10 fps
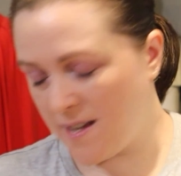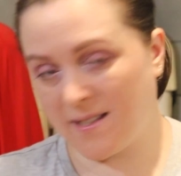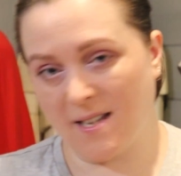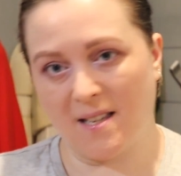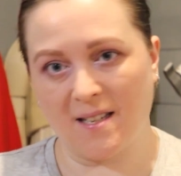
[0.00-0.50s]

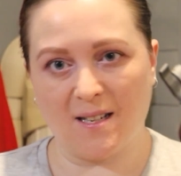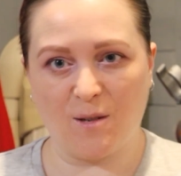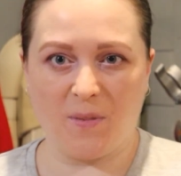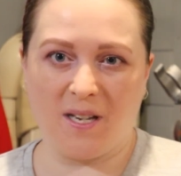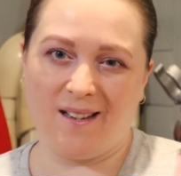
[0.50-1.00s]
it's either going to
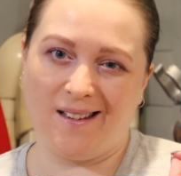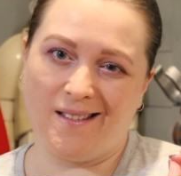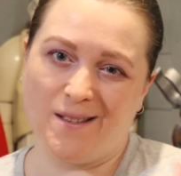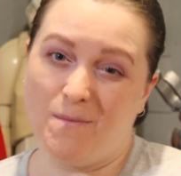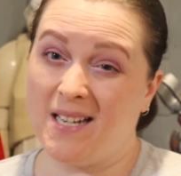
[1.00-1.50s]
be
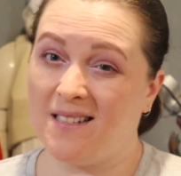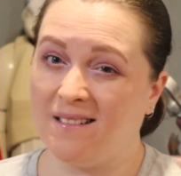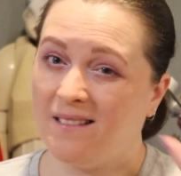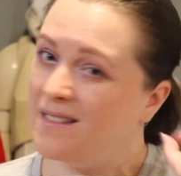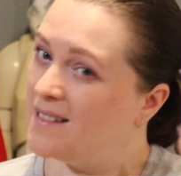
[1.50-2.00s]
the
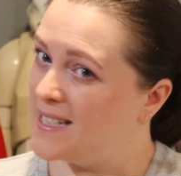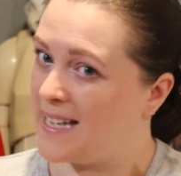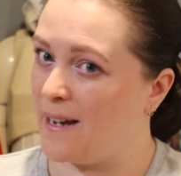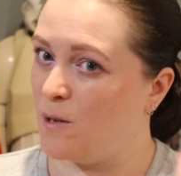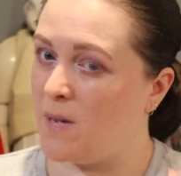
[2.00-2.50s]
metal
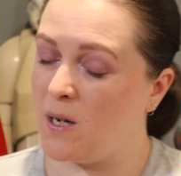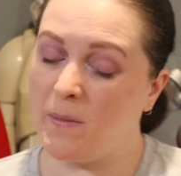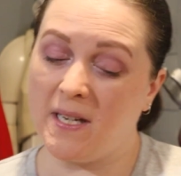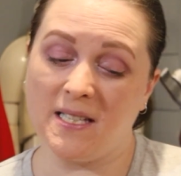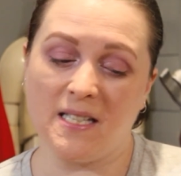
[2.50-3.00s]
scale mail
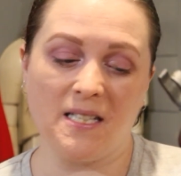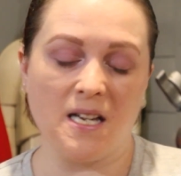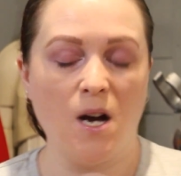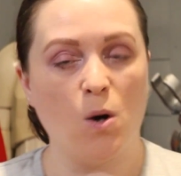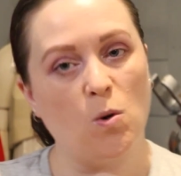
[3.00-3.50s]
pieces
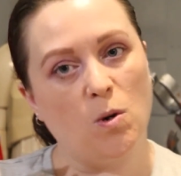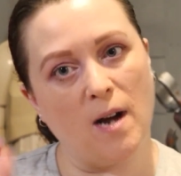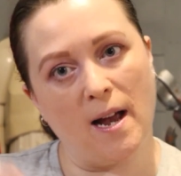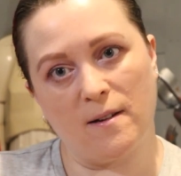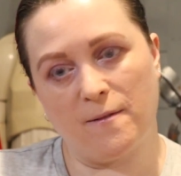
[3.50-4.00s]

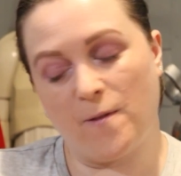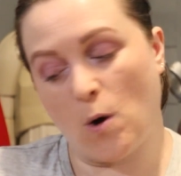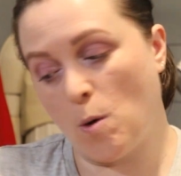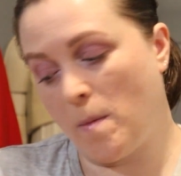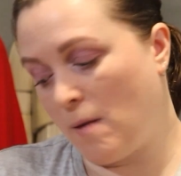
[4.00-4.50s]
or out of foam.